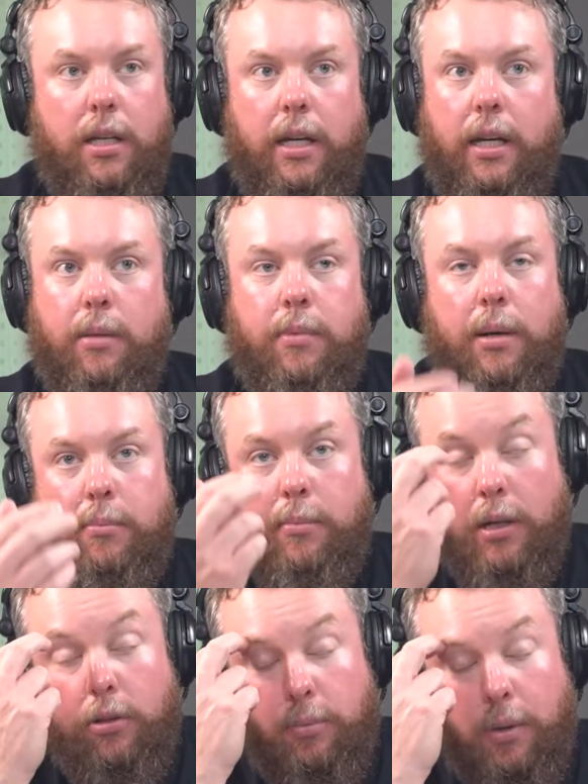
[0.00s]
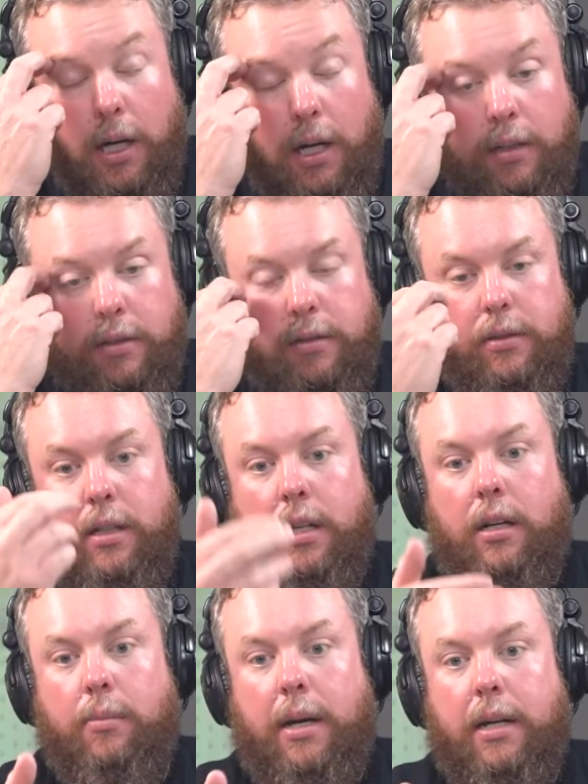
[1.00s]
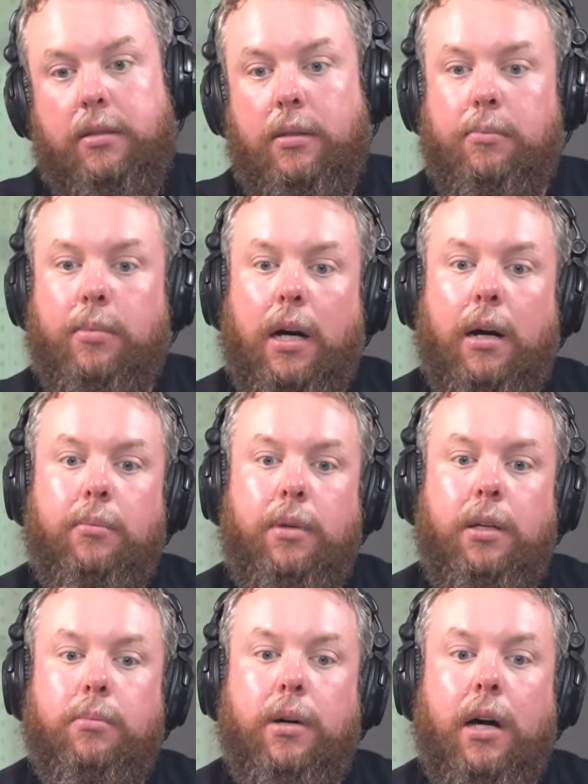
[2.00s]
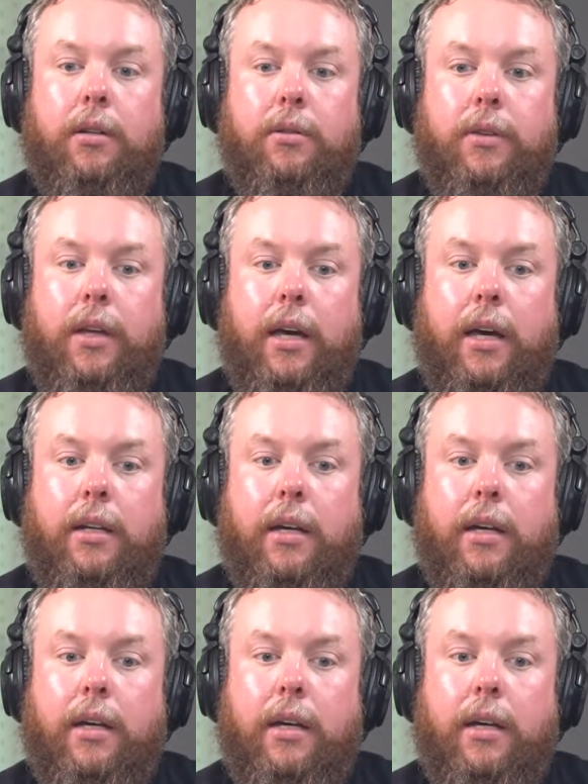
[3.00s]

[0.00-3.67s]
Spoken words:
And my old boss actually bought me a bottle of that,